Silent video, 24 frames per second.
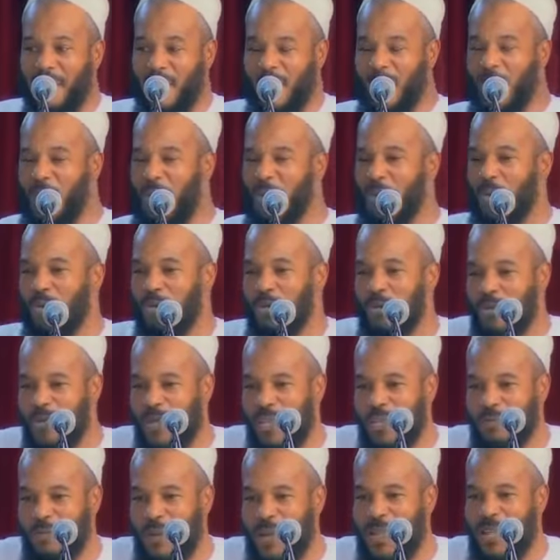Where you go to
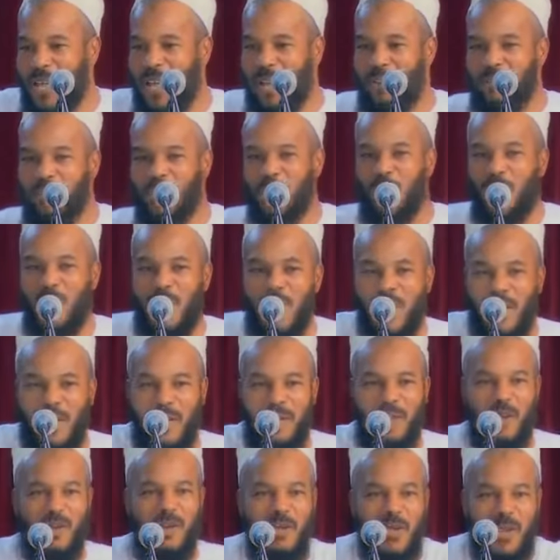this madhab, you go
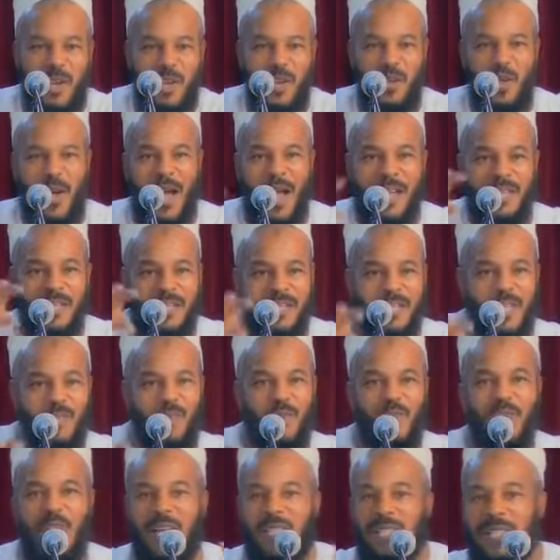here, you go there, you ask
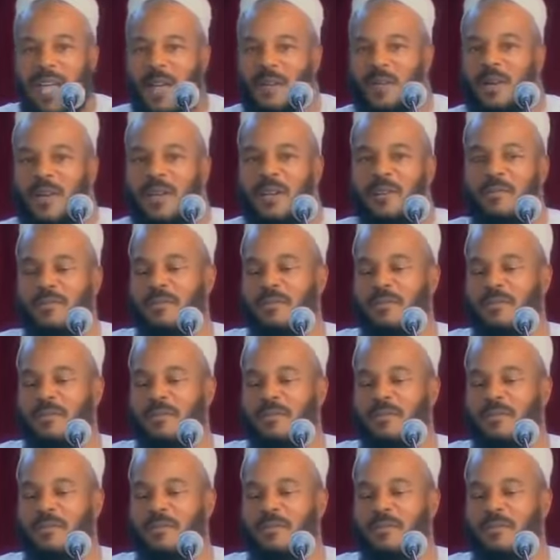this one, you ask that one.